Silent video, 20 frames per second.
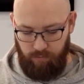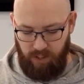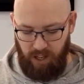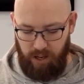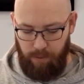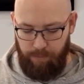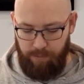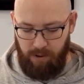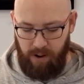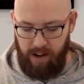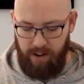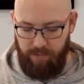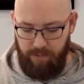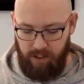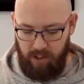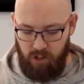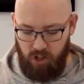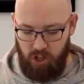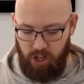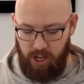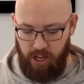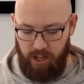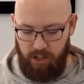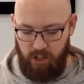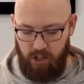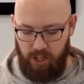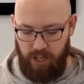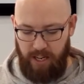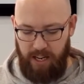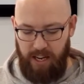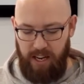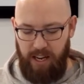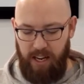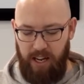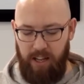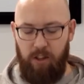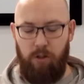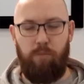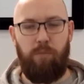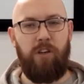I pray for the church
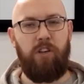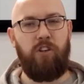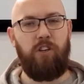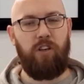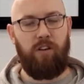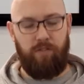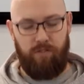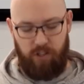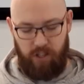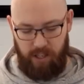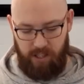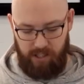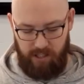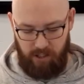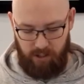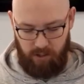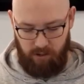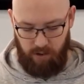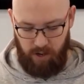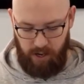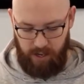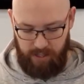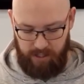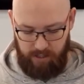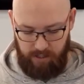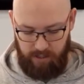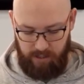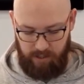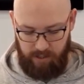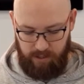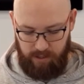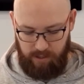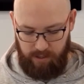and the mission of Jesus Christ.